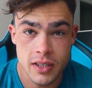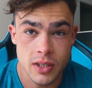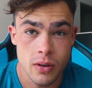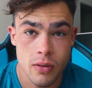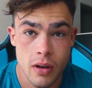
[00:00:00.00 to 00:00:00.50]

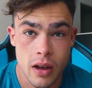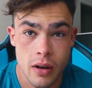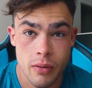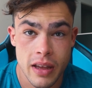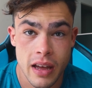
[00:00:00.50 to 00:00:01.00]

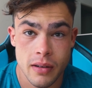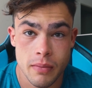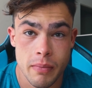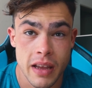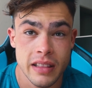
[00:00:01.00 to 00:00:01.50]
so we
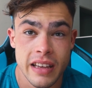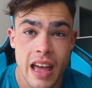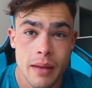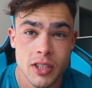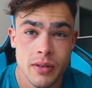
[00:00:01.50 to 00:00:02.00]
got mainly
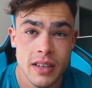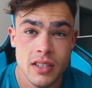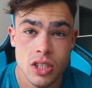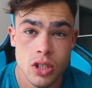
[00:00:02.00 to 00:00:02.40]
hamstrings,